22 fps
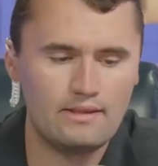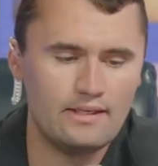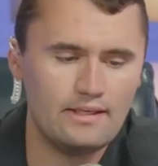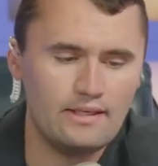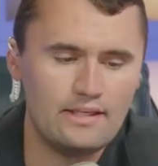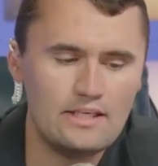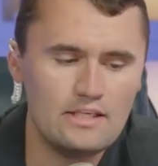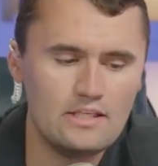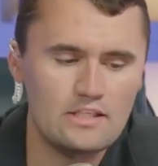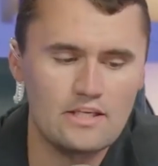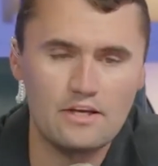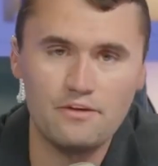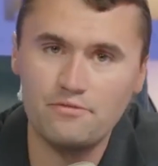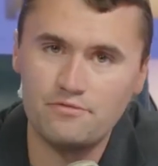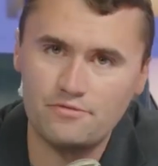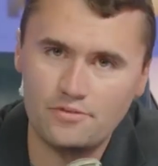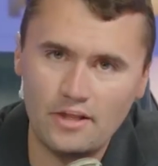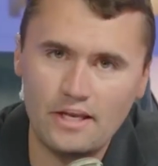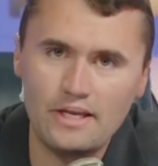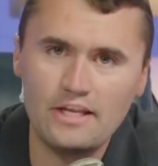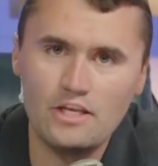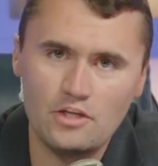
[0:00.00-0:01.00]
think he's
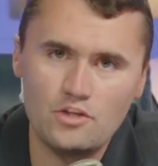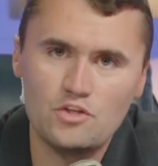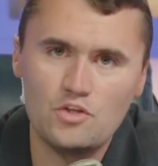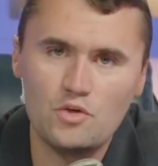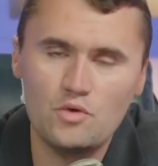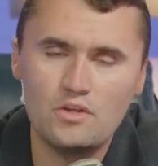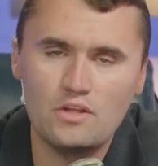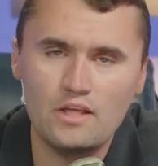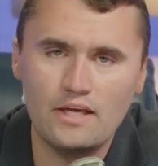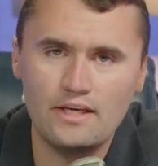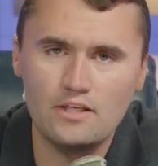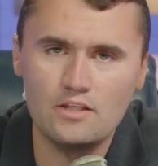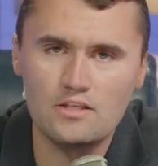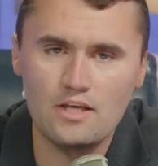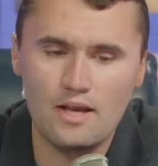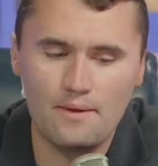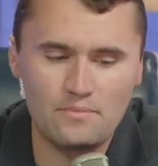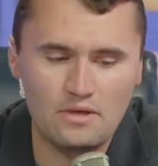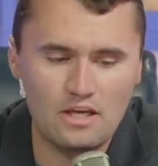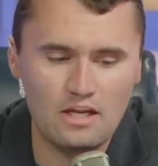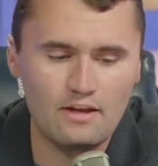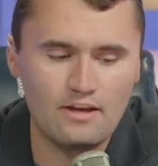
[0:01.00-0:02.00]
conflating two things.
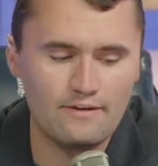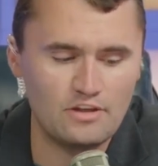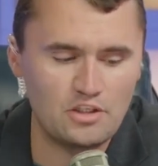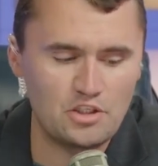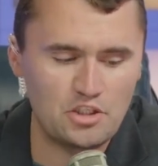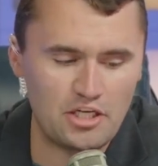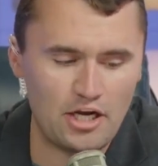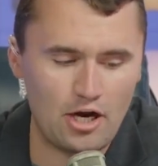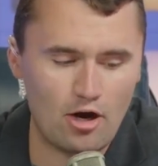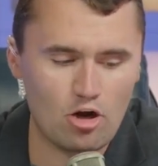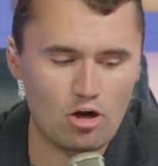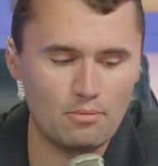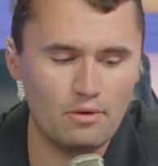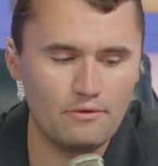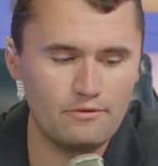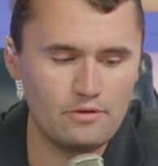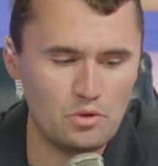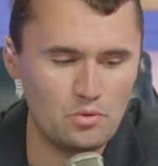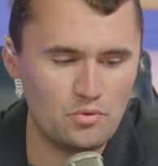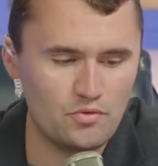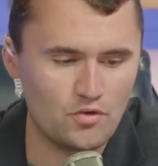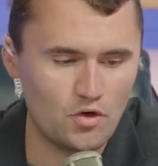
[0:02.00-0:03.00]
I'm going to give a charitable
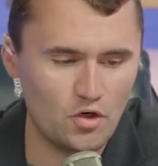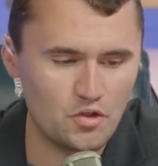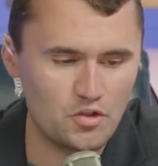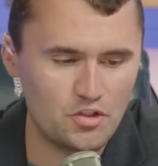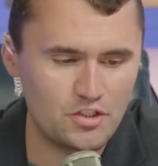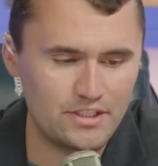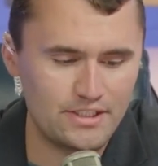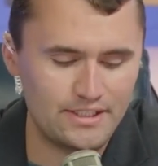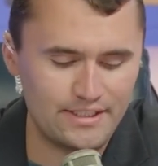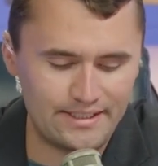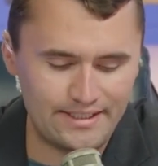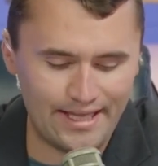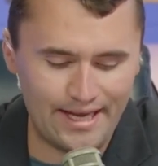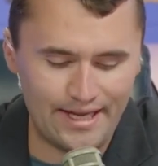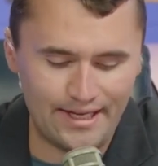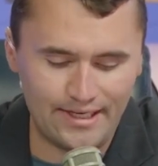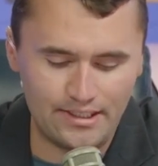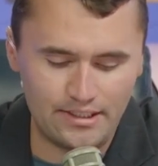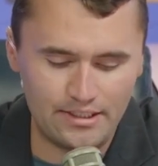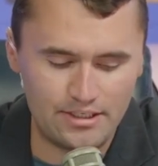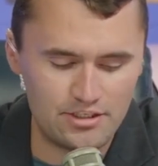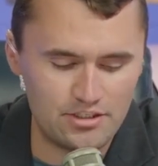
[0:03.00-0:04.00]
view first,
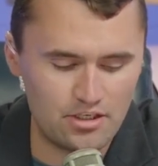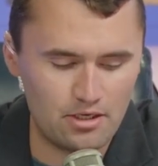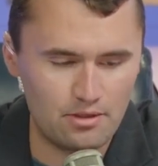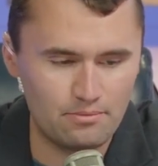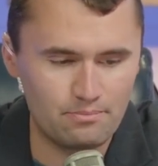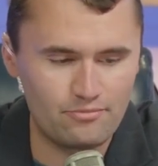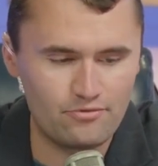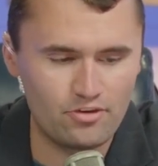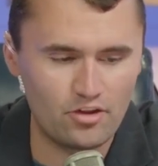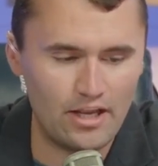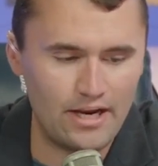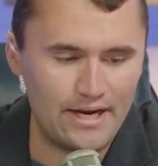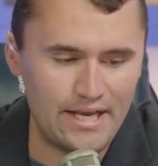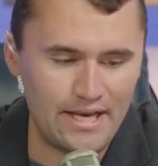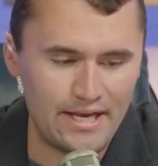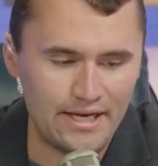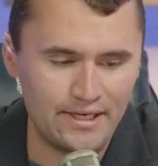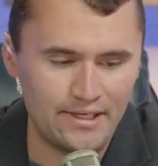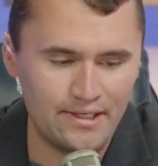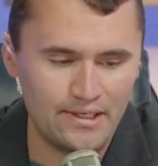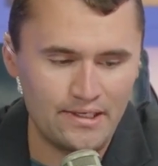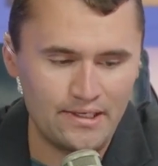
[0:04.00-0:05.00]
that he's
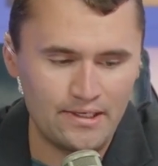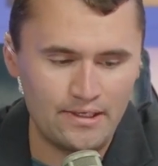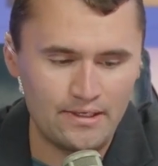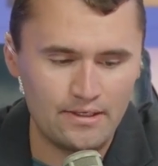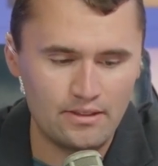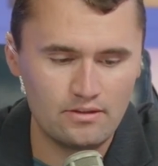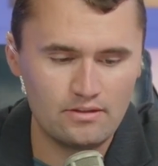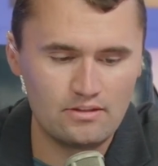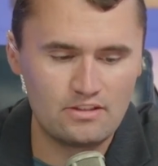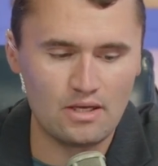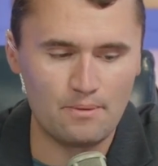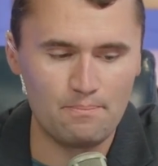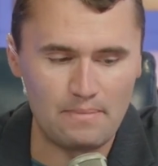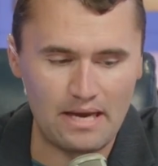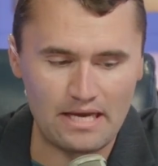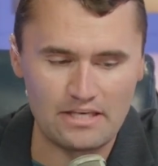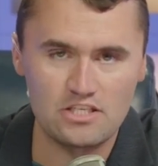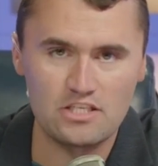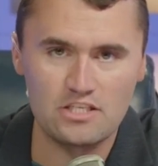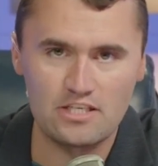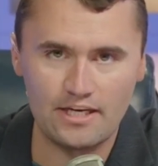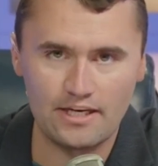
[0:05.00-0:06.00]
conflating
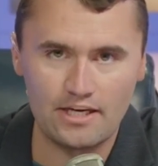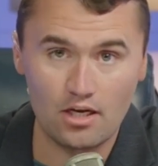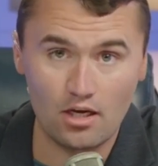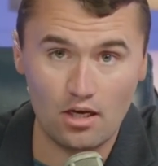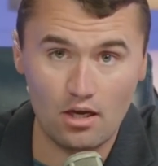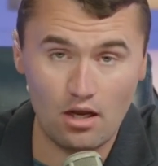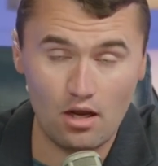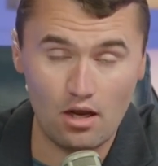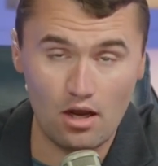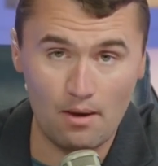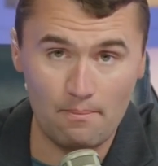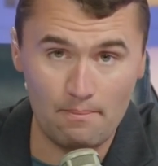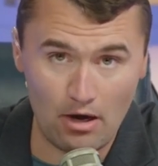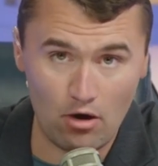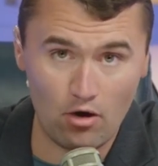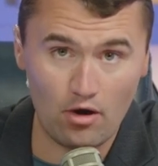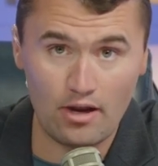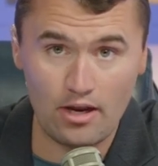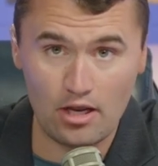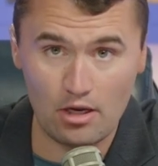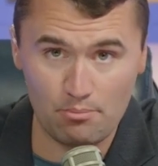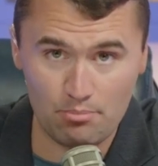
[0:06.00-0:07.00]
domestic
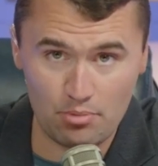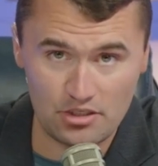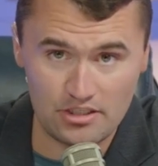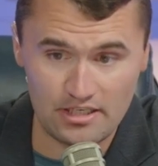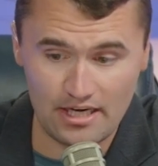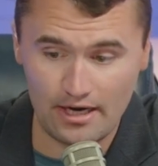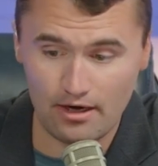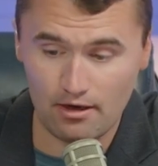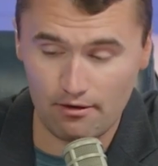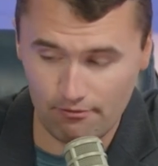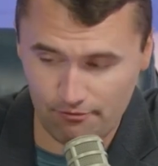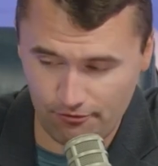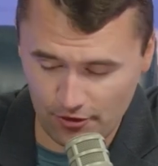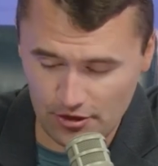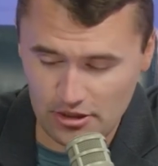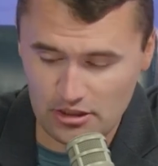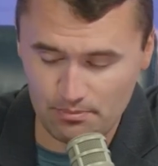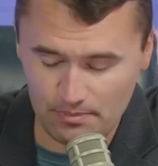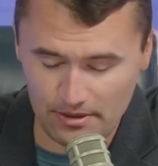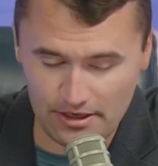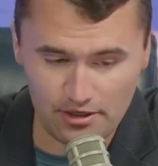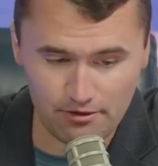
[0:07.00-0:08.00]
American free
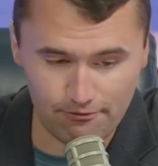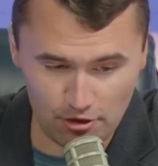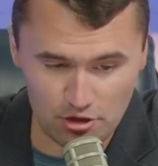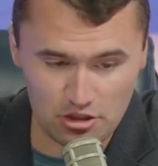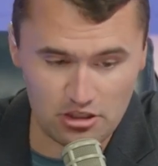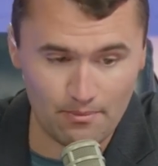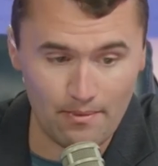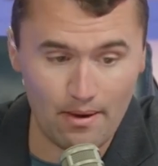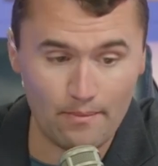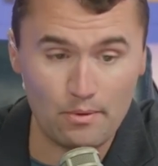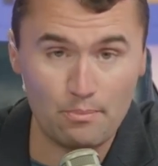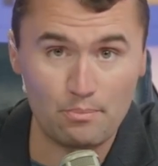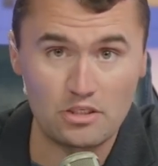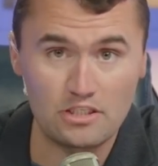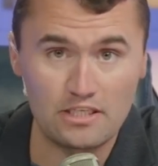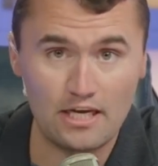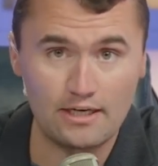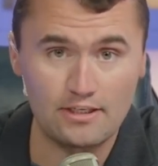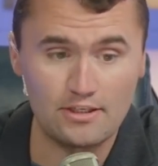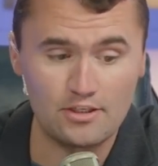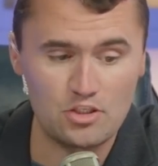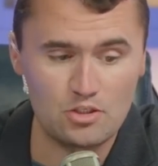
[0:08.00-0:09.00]
speech, First Amendment
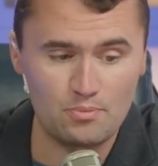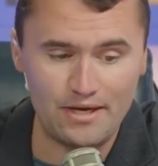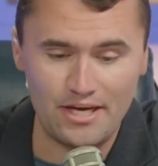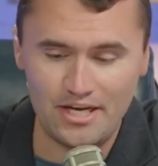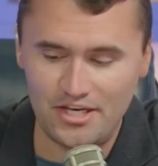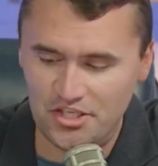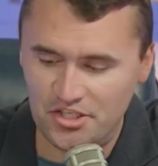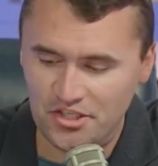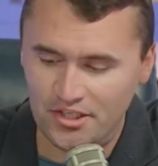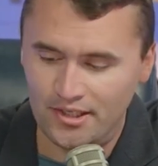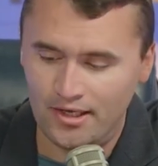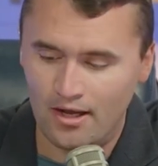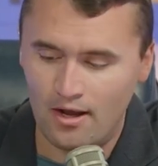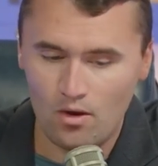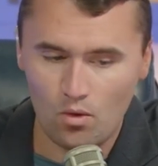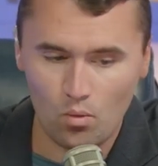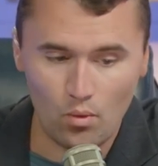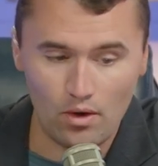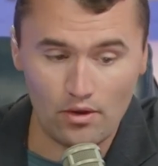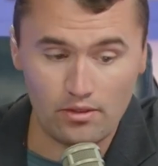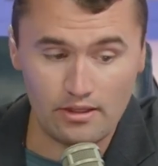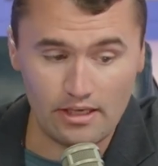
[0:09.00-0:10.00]
protected speech
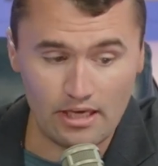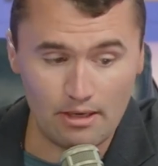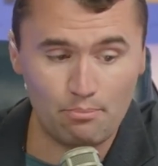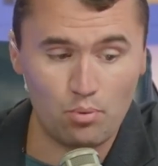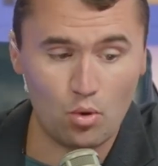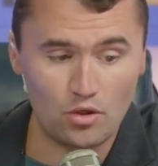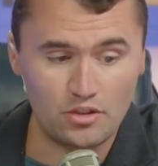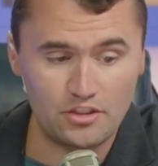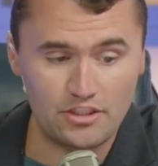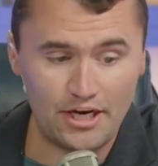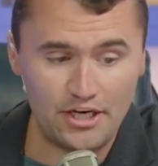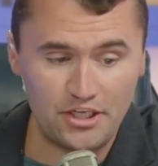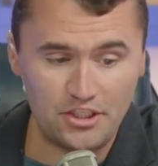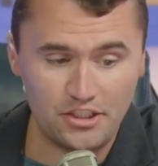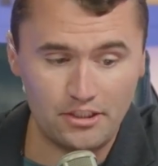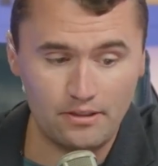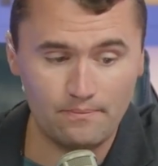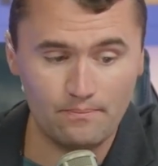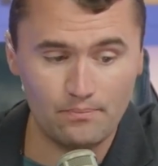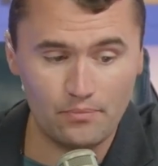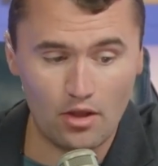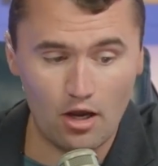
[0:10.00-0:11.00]
with the
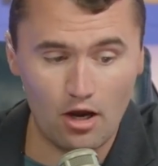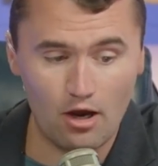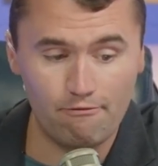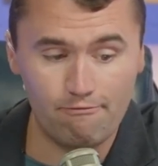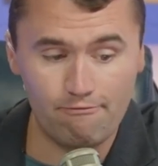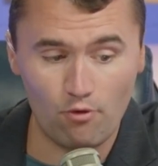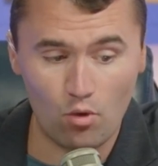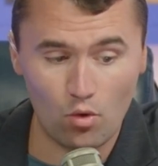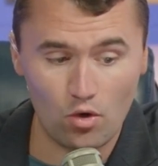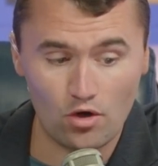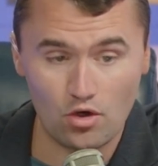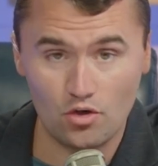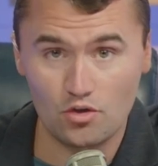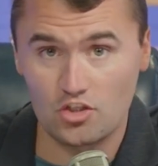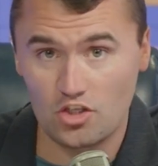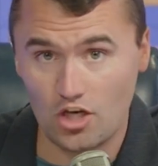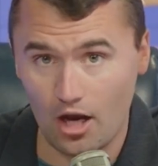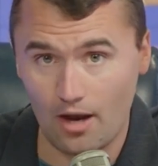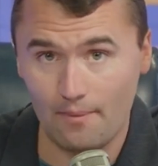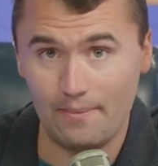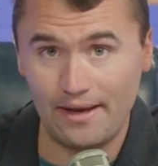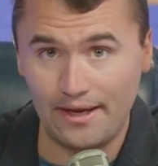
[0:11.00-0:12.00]
importation of foreigners
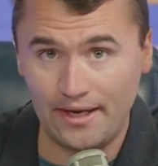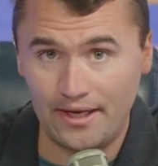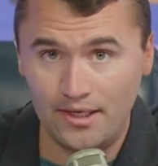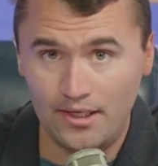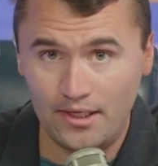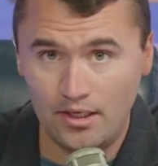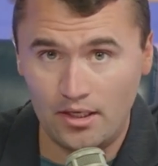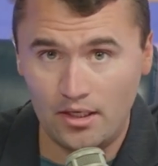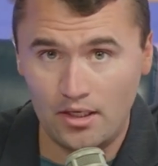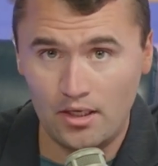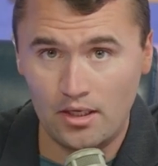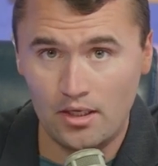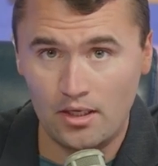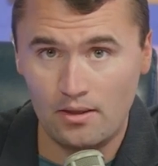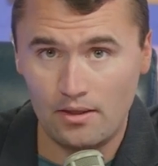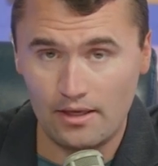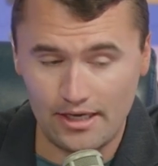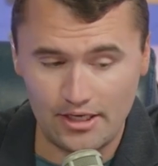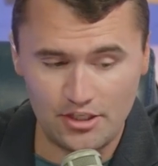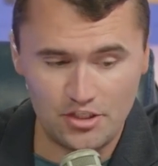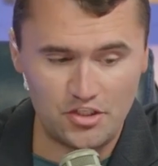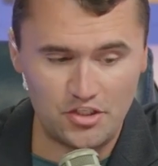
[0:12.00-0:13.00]
coming
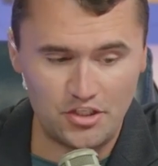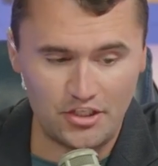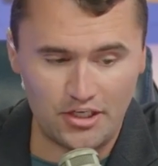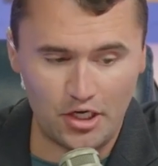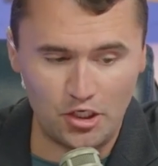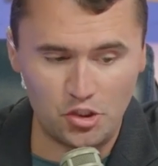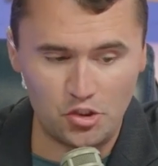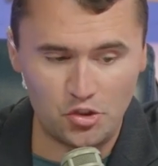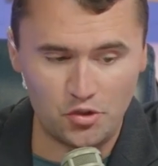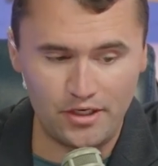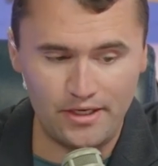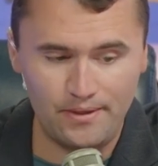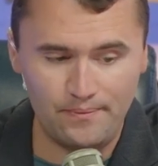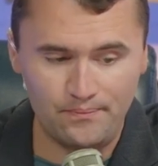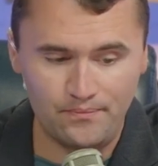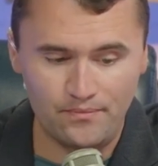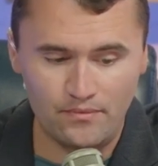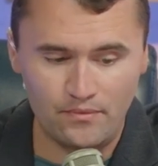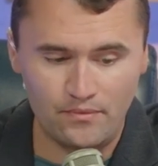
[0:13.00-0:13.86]
into the country.